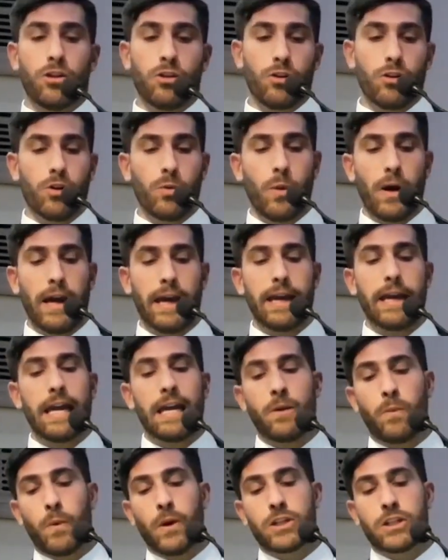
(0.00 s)
The third
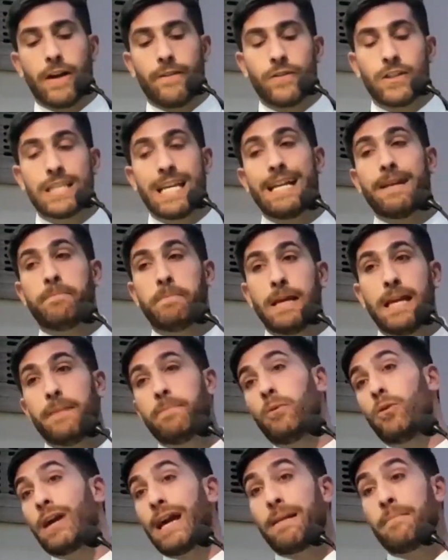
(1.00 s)
way in which I've
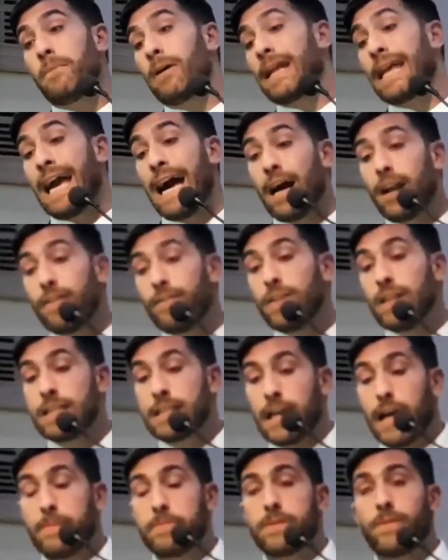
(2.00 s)
seen people get money out
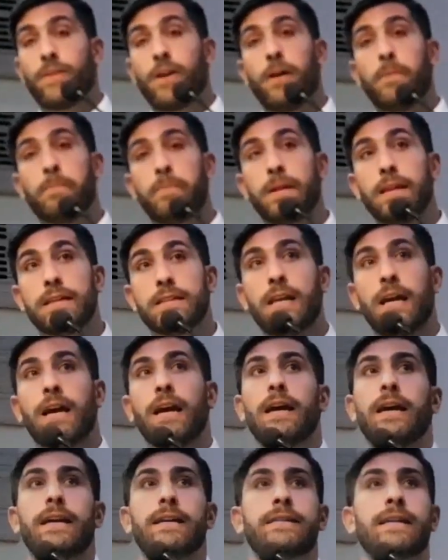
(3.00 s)
of these types of
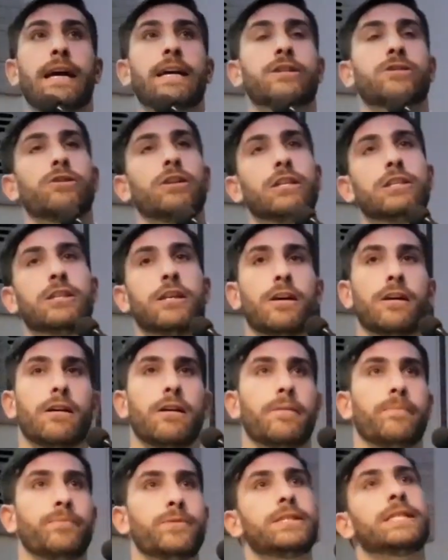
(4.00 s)
companies is actually
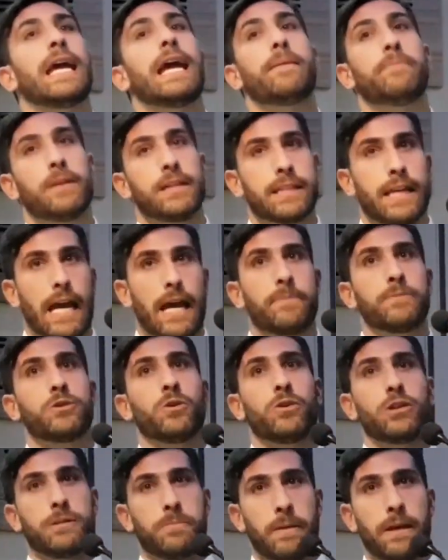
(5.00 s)
to scam the
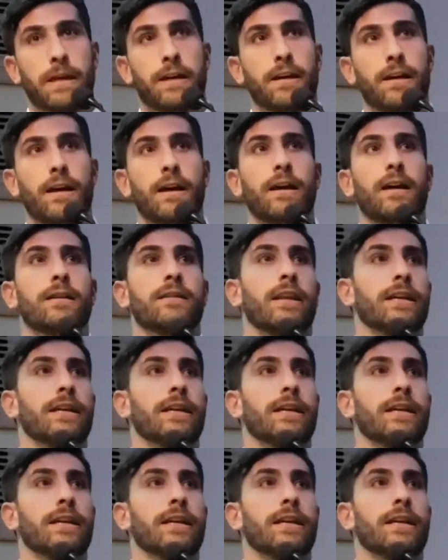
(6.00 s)
scam, so to speak.